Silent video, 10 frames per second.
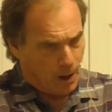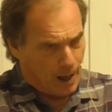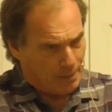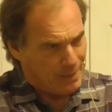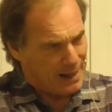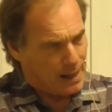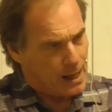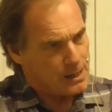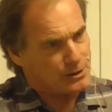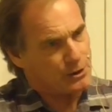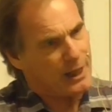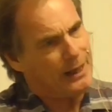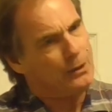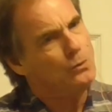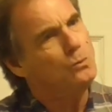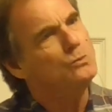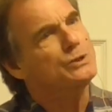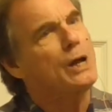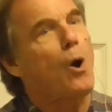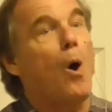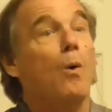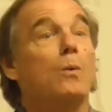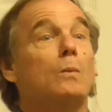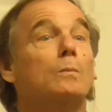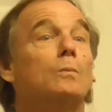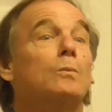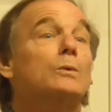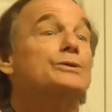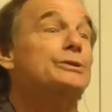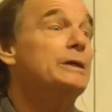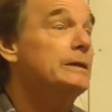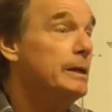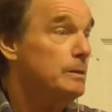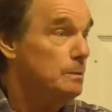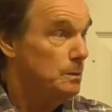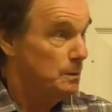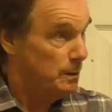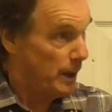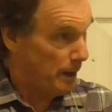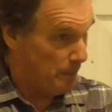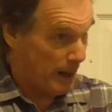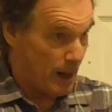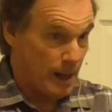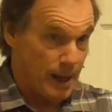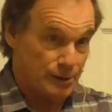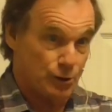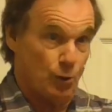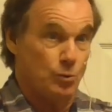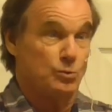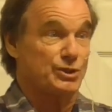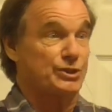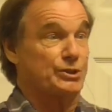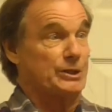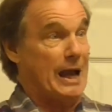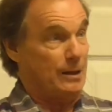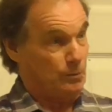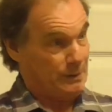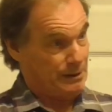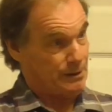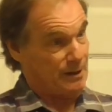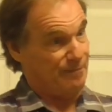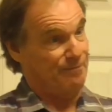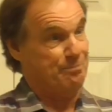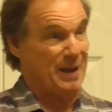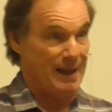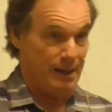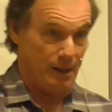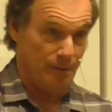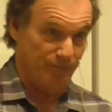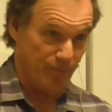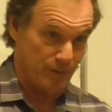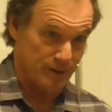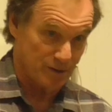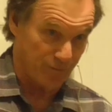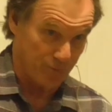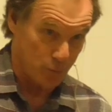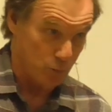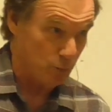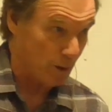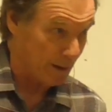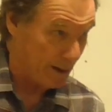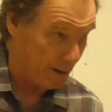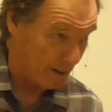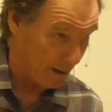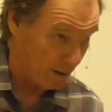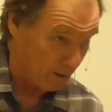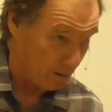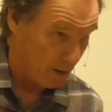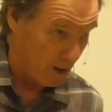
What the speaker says: And may I ask in whose home we're seated? And may I ask whose salaries have paid for this food we're eating?